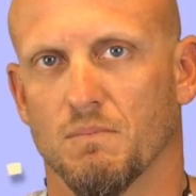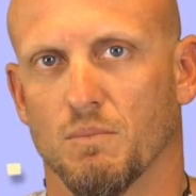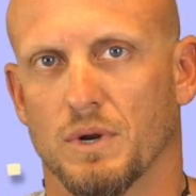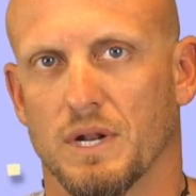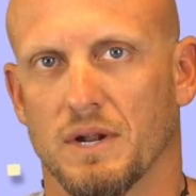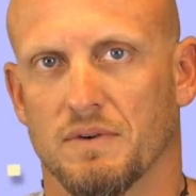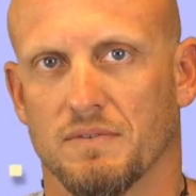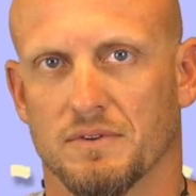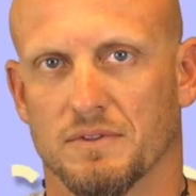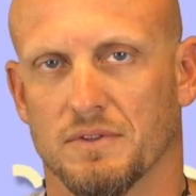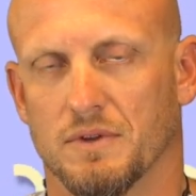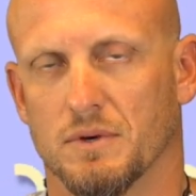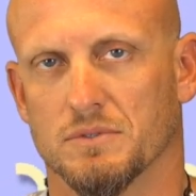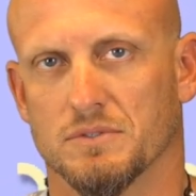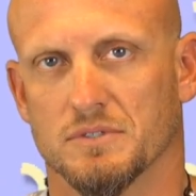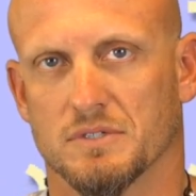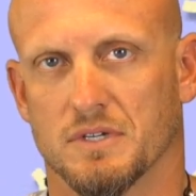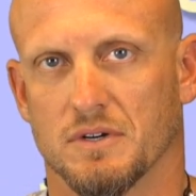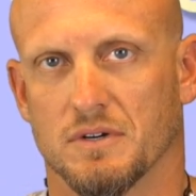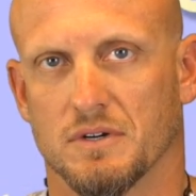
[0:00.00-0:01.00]
whenever
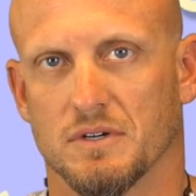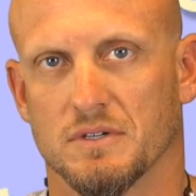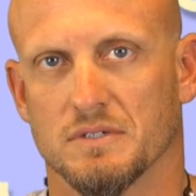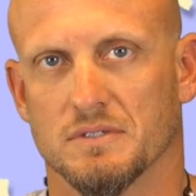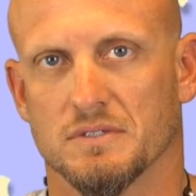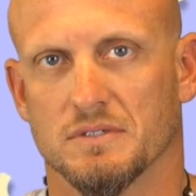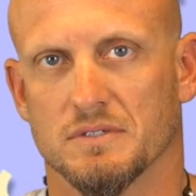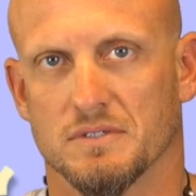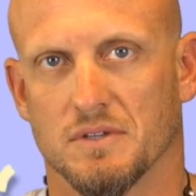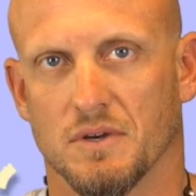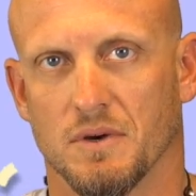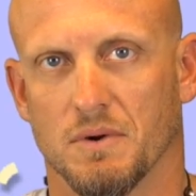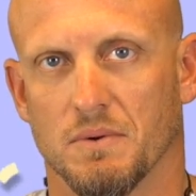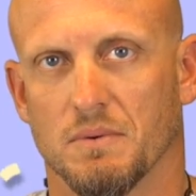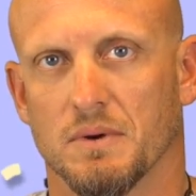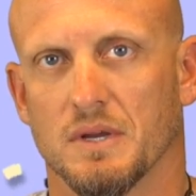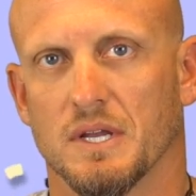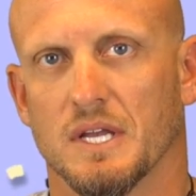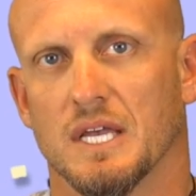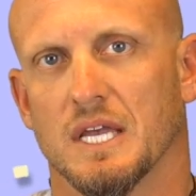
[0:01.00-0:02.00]
those occur.
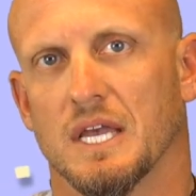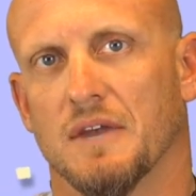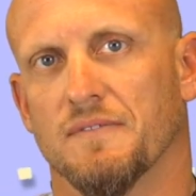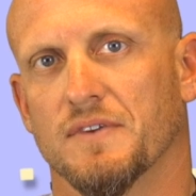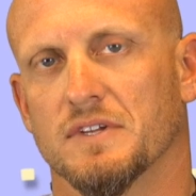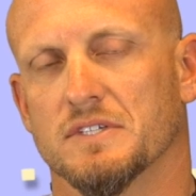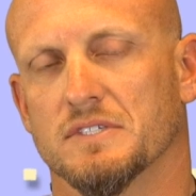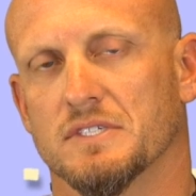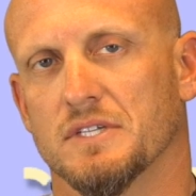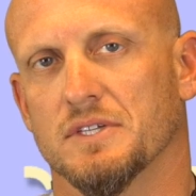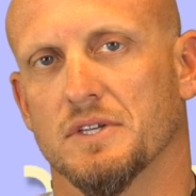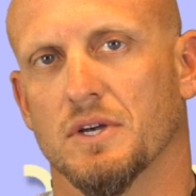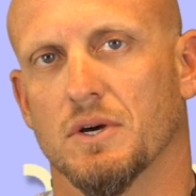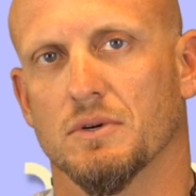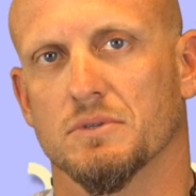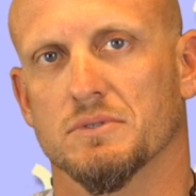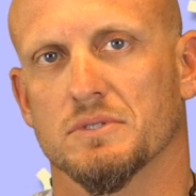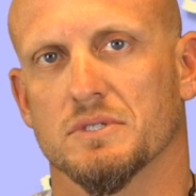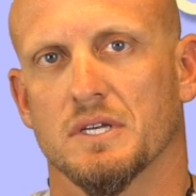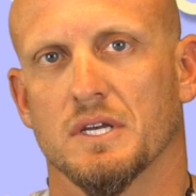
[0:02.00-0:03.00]
So if you see
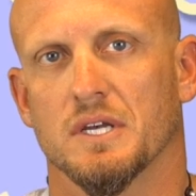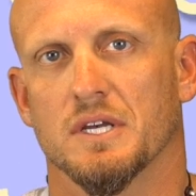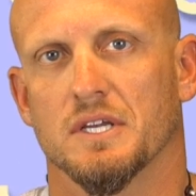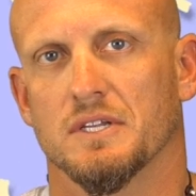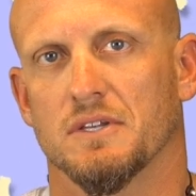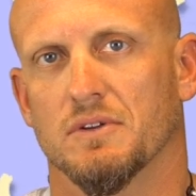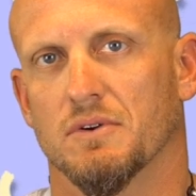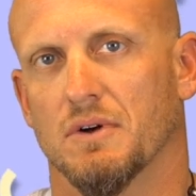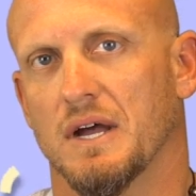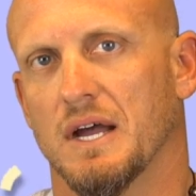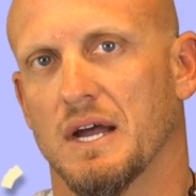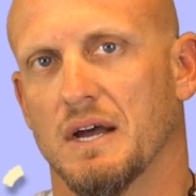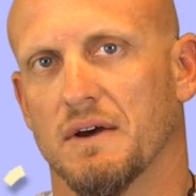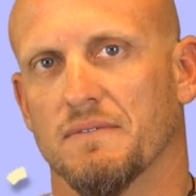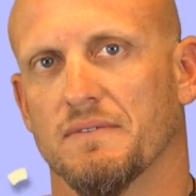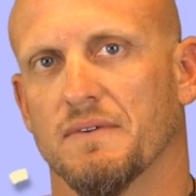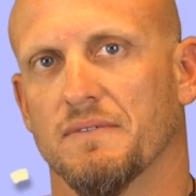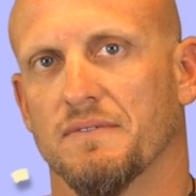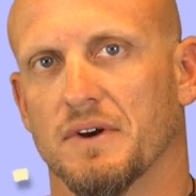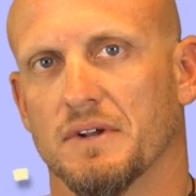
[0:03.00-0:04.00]
those, you'll
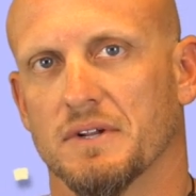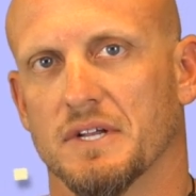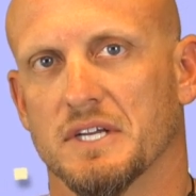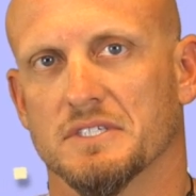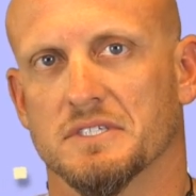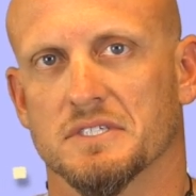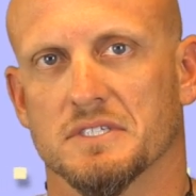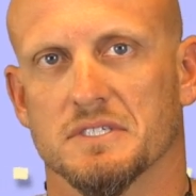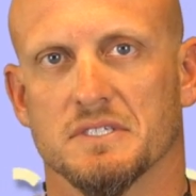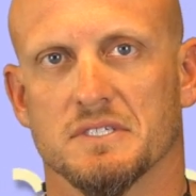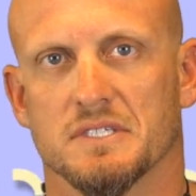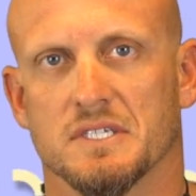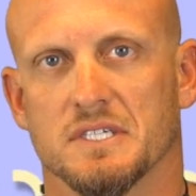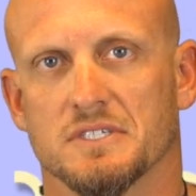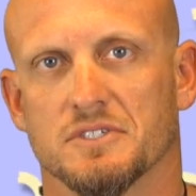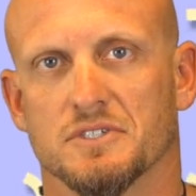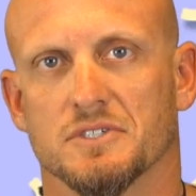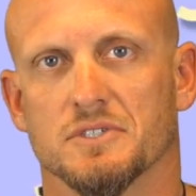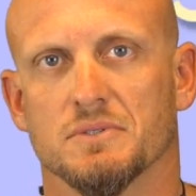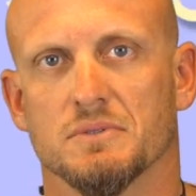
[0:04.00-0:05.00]
have a foundation
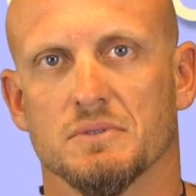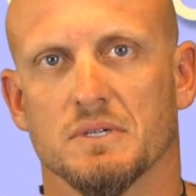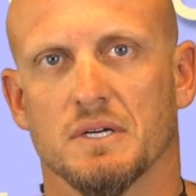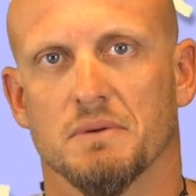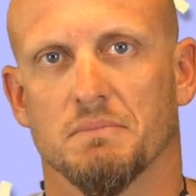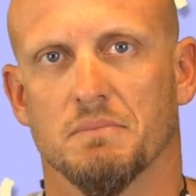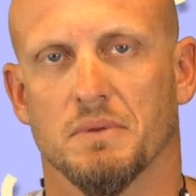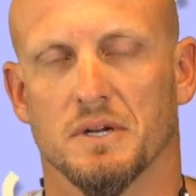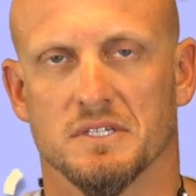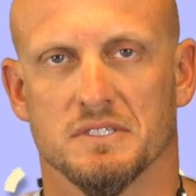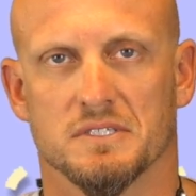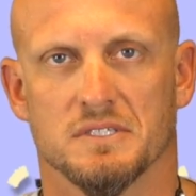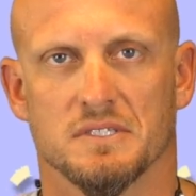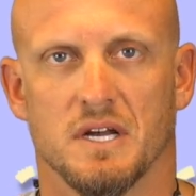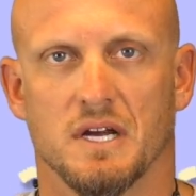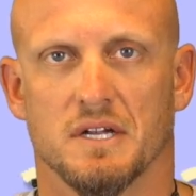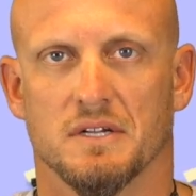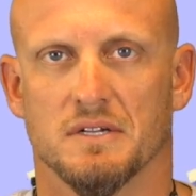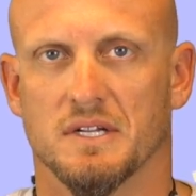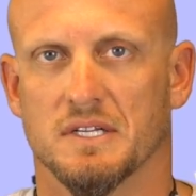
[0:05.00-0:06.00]
issue, but it's
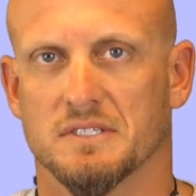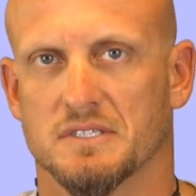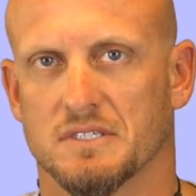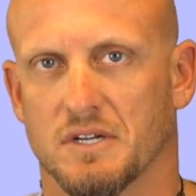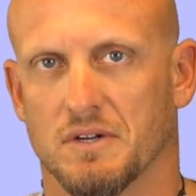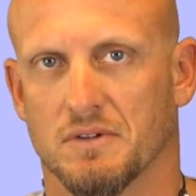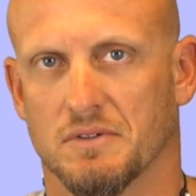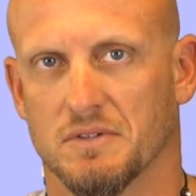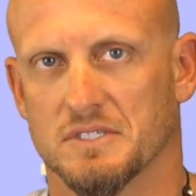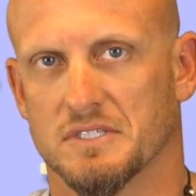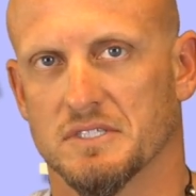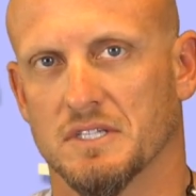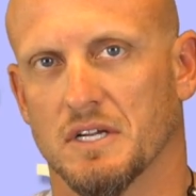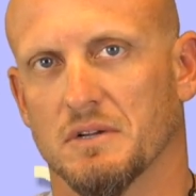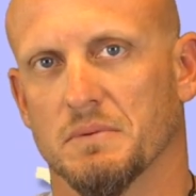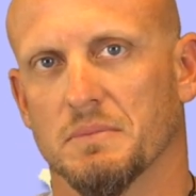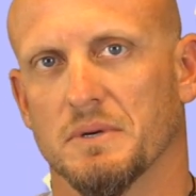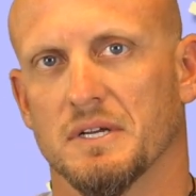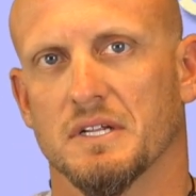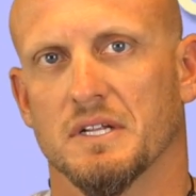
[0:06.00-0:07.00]
not necessarily
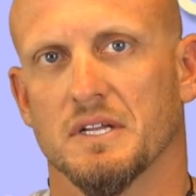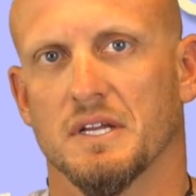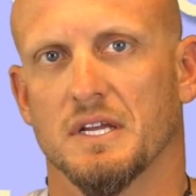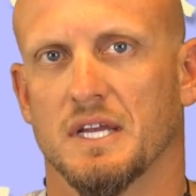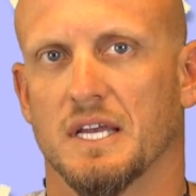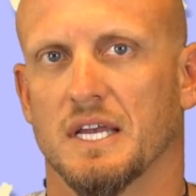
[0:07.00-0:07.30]
settlement.